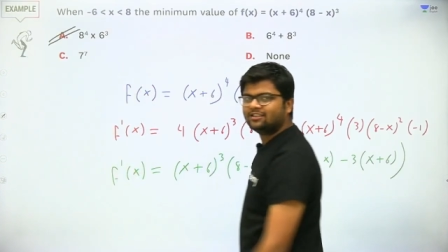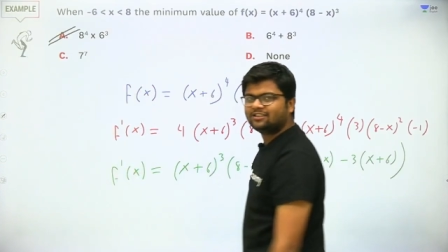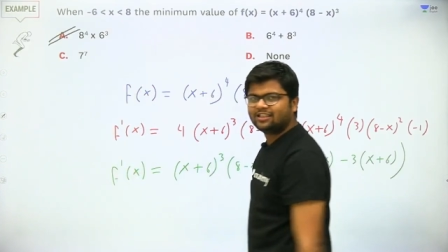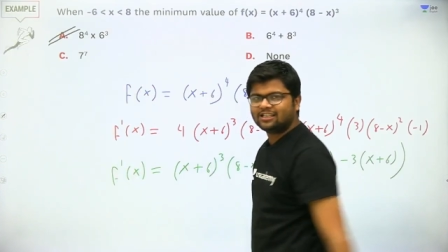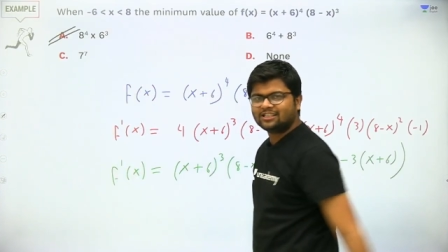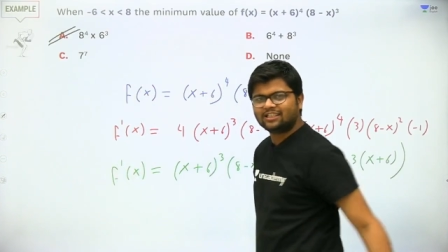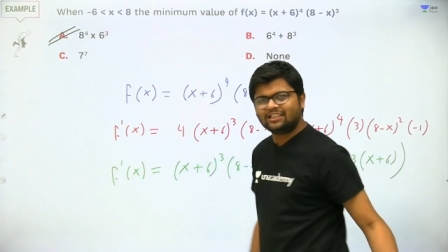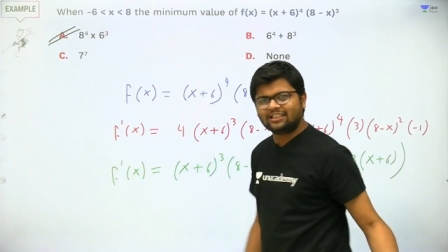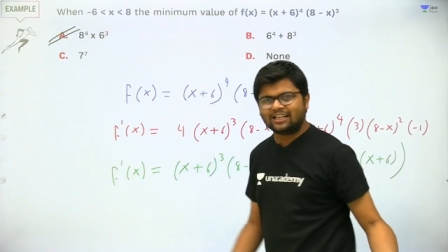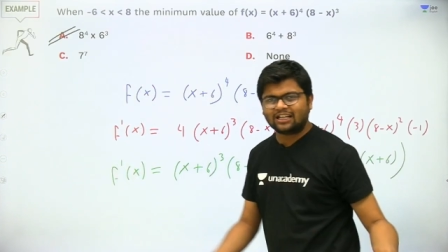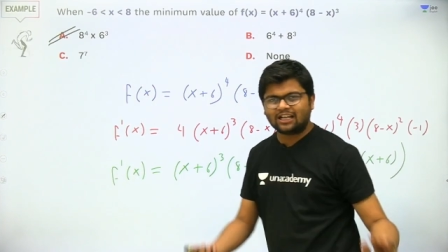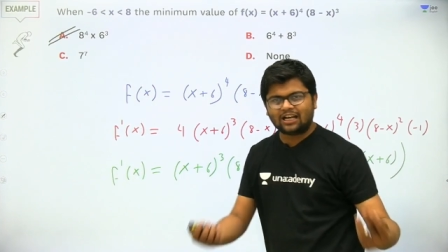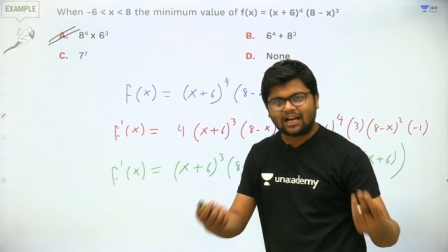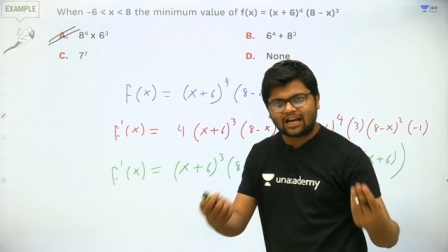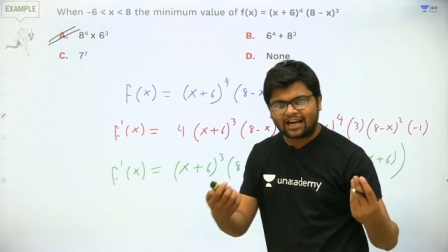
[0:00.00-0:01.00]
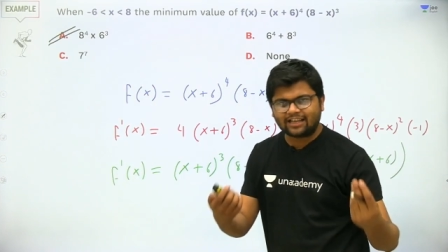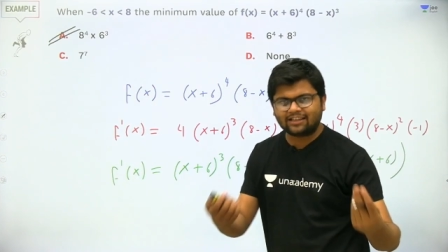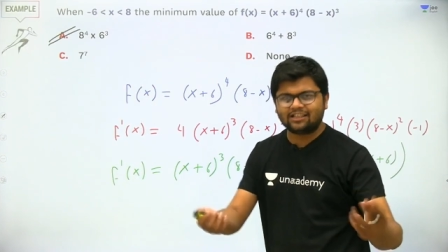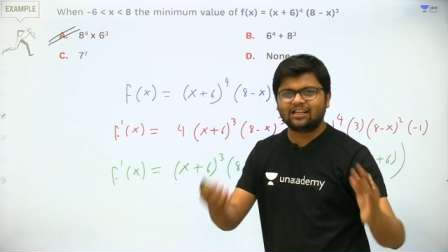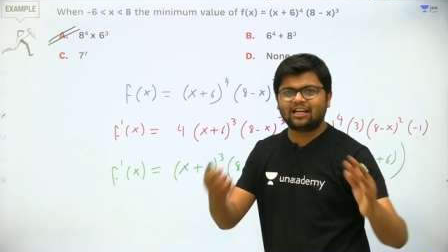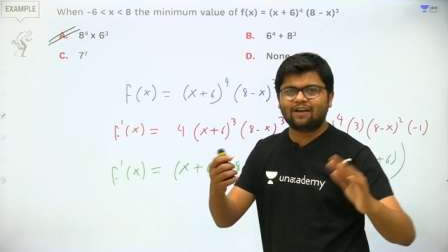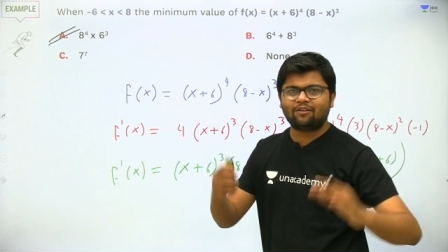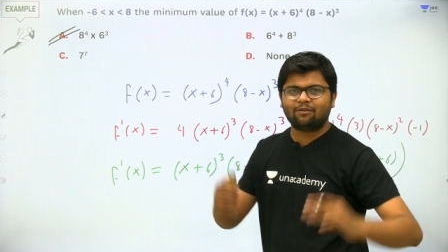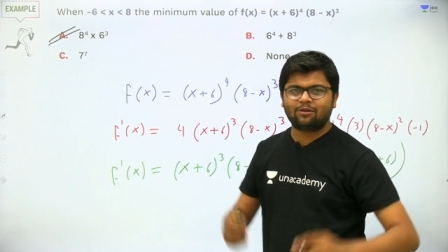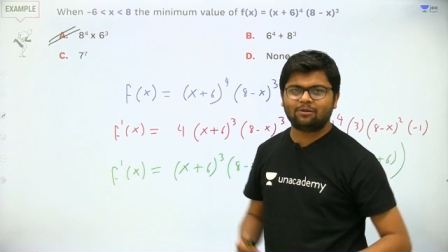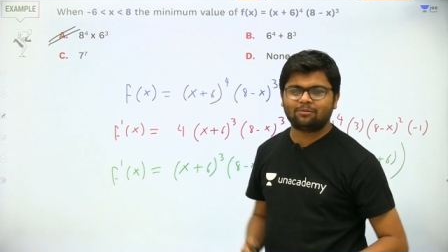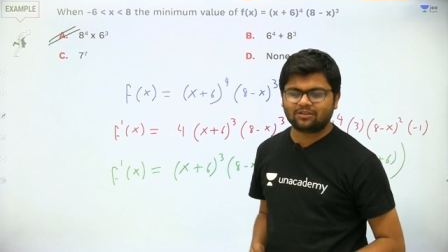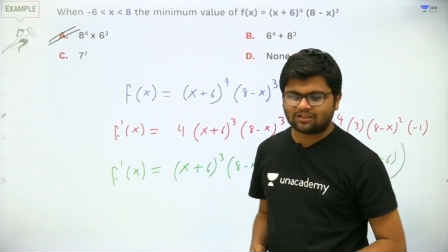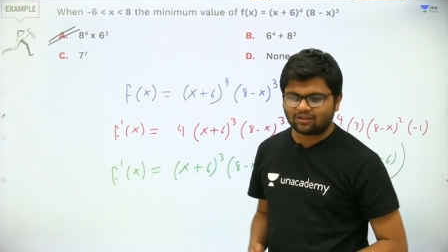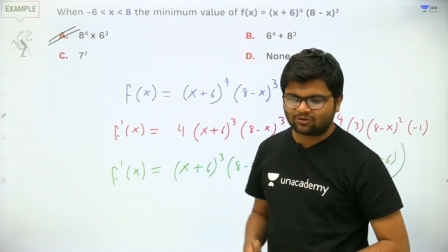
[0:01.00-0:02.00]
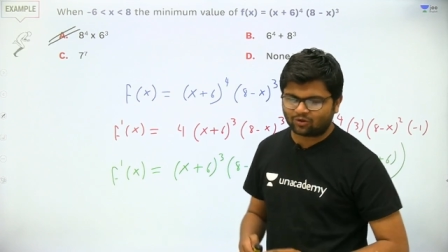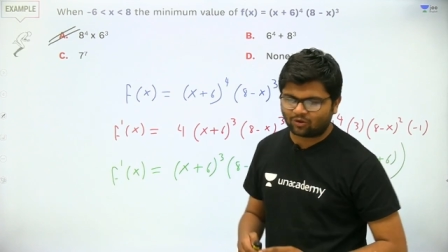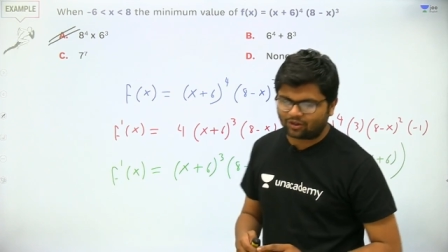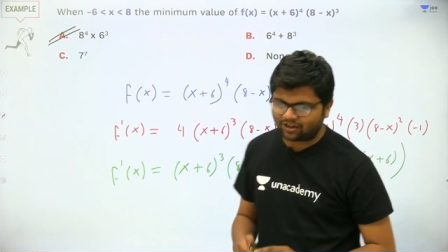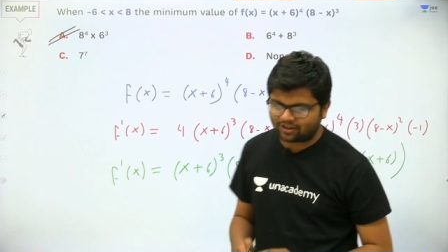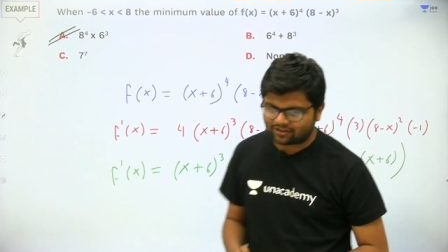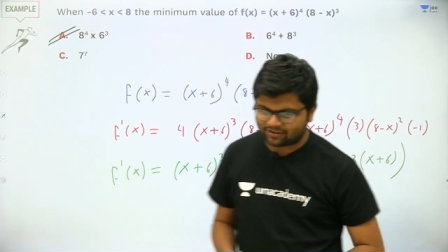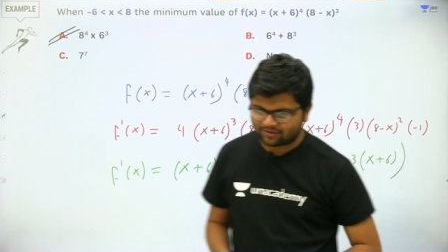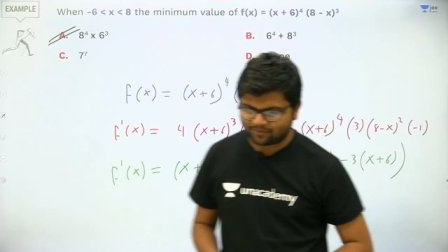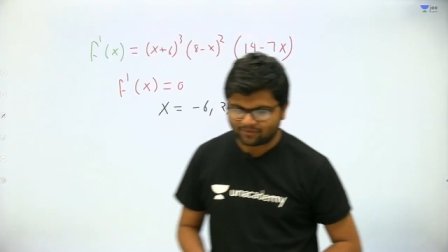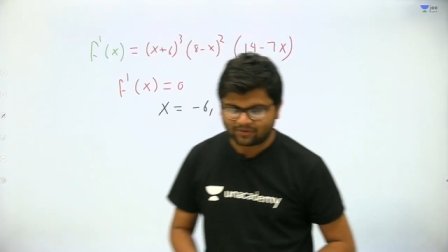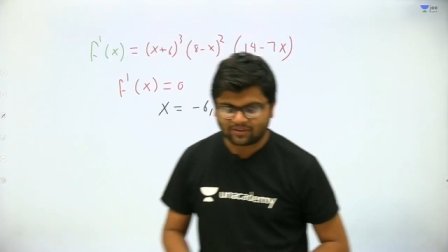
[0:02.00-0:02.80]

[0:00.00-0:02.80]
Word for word: Answer is A, that I think everybody must have solved it.